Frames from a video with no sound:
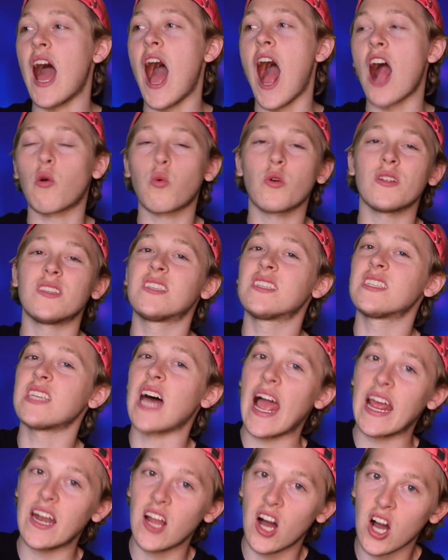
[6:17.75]
awkward
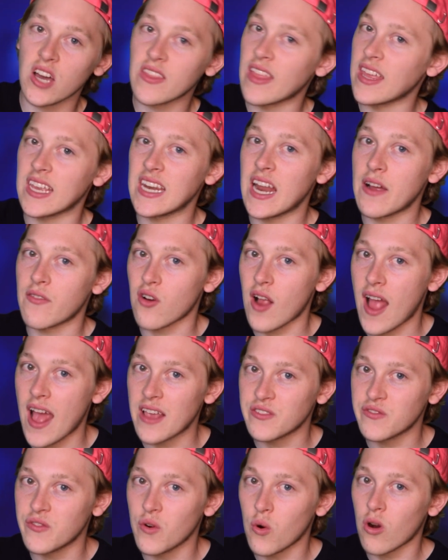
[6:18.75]
side hug that you never
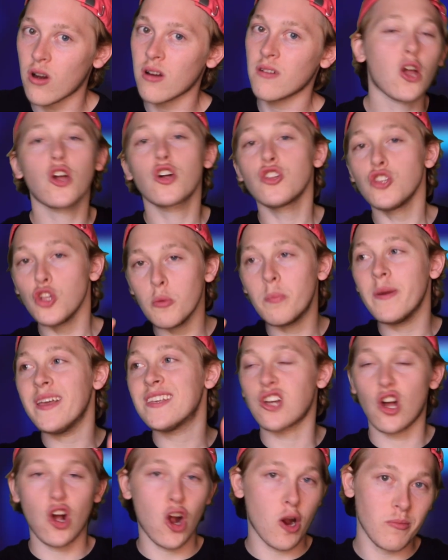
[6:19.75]
asked for.
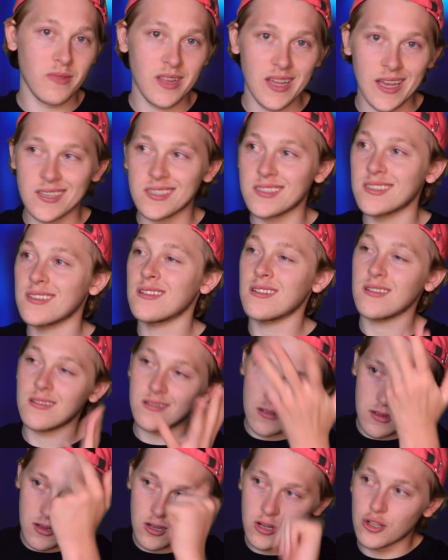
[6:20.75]
Gloopy's harmless.
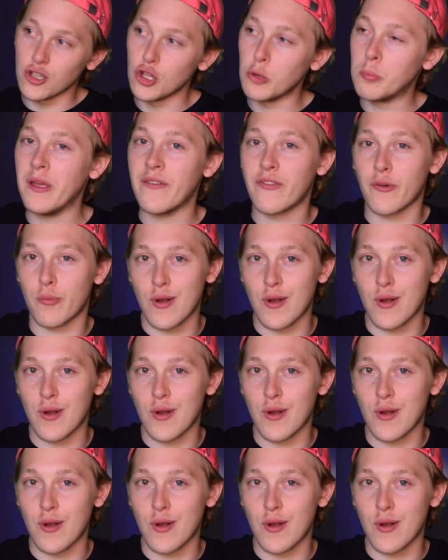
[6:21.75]
Gloopy for